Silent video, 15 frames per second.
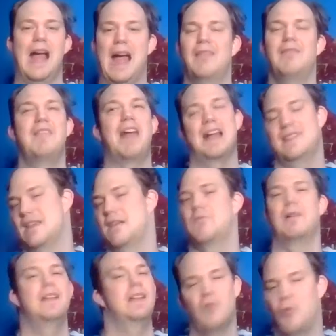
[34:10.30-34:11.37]
And that's
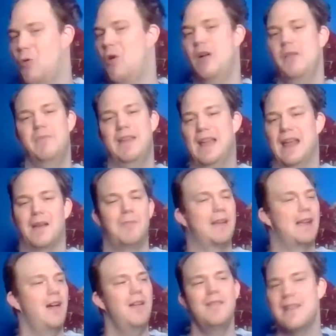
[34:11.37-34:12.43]
like what he taught me. And I'm
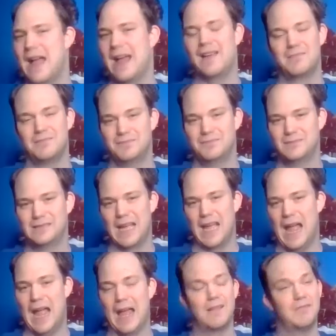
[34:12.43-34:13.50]
like, okay.
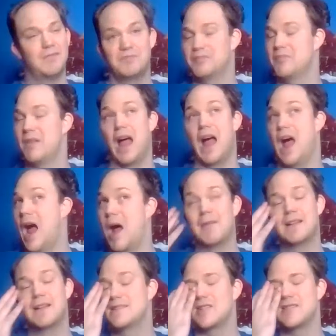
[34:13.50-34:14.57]
And I'm
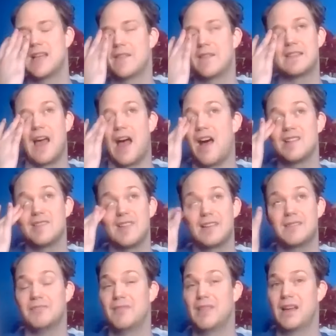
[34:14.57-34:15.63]
going to still say this
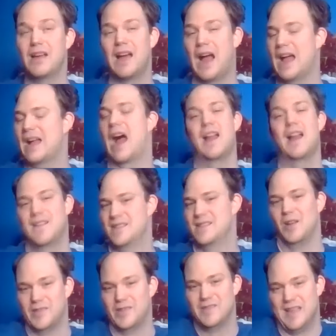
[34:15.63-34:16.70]
honestly. I kind of
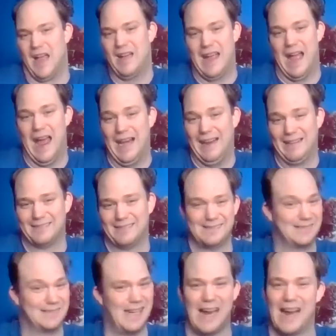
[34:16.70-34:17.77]
still do suck at it.
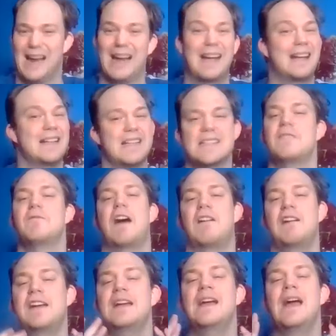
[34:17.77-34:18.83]
Because it's a
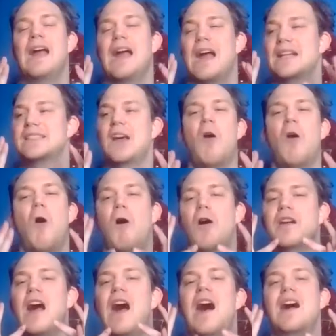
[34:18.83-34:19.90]
very, it's a
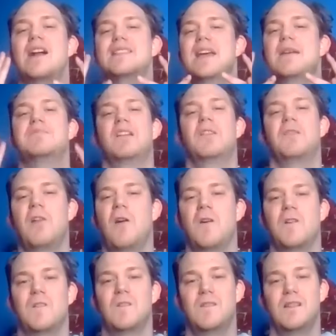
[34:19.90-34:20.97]
hard concept to
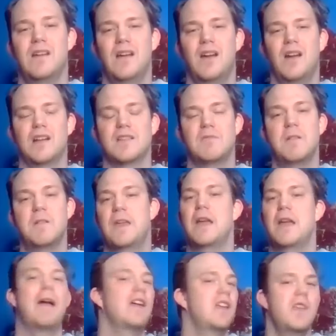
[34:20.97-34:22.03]
learn. Yeah. When you think
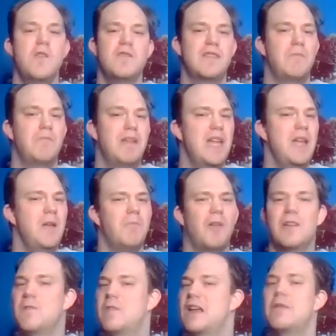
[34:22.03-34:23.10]
about using
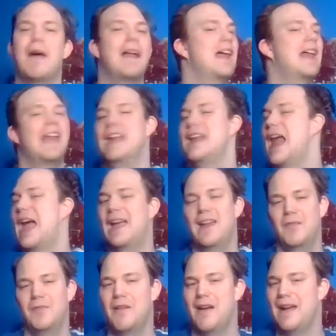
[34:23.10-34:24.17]
people, you think about it in a
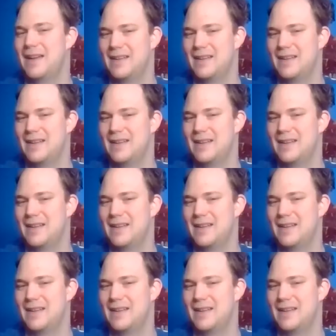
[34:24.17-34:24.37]
negative way.